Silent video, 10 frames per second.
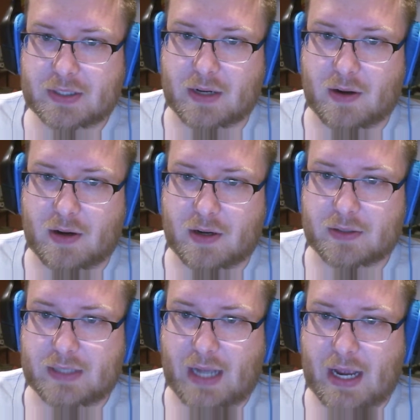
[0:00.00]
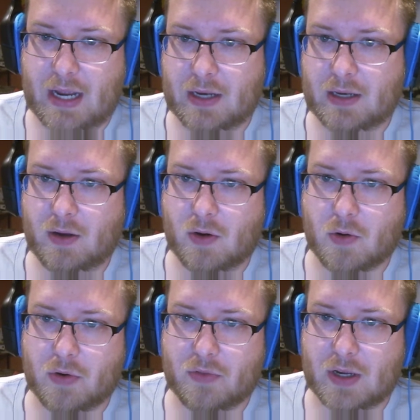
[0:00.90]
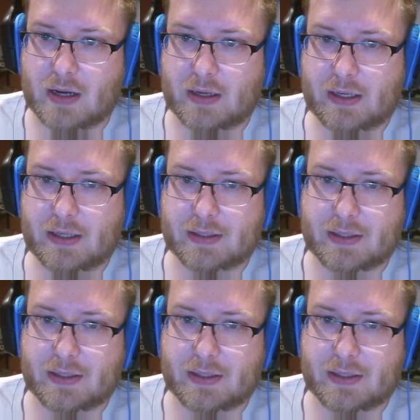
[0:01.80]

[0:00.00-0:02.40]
there are 10 Order of the Gauntlet,